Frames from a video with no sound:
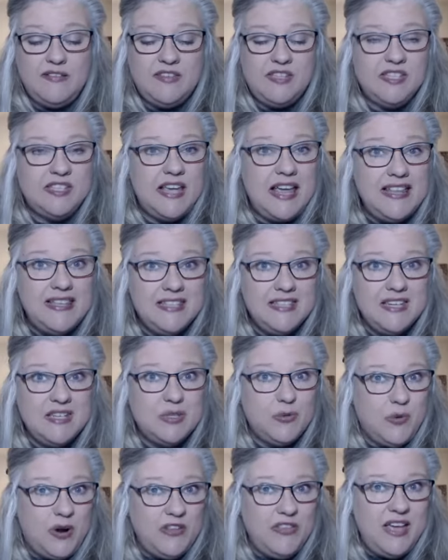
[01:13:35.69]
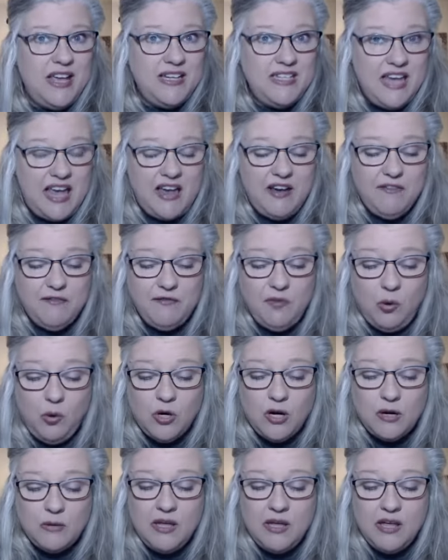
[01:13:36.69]
of senses where they take
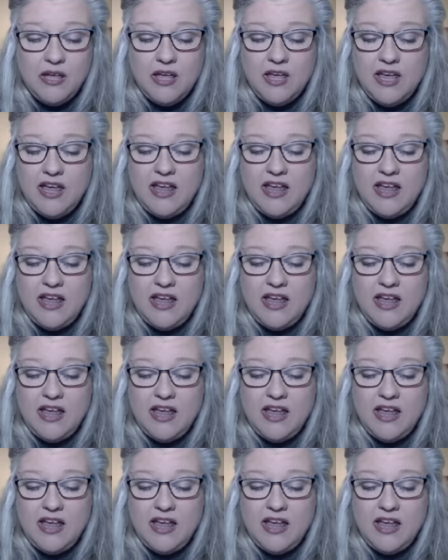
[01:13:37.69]
form.